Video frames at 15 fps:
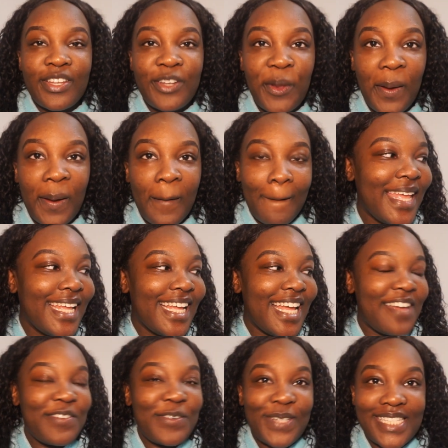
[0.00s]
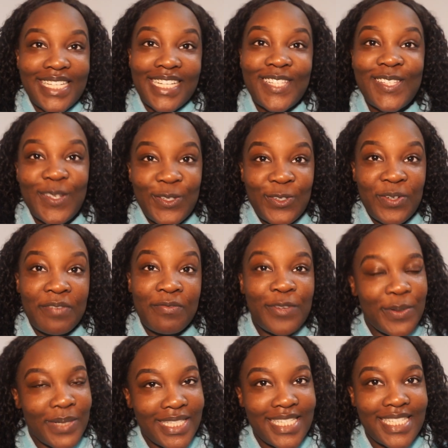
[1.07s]
You know how everyone's like social
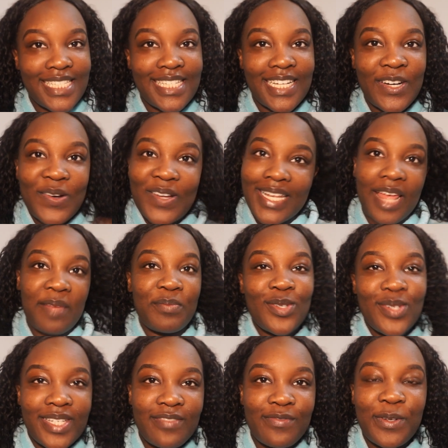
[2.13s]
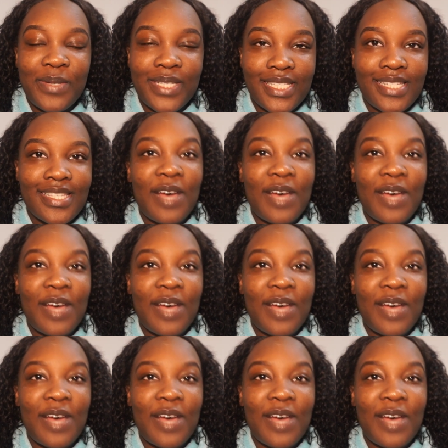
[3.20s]
influencers now and like beauty influencers?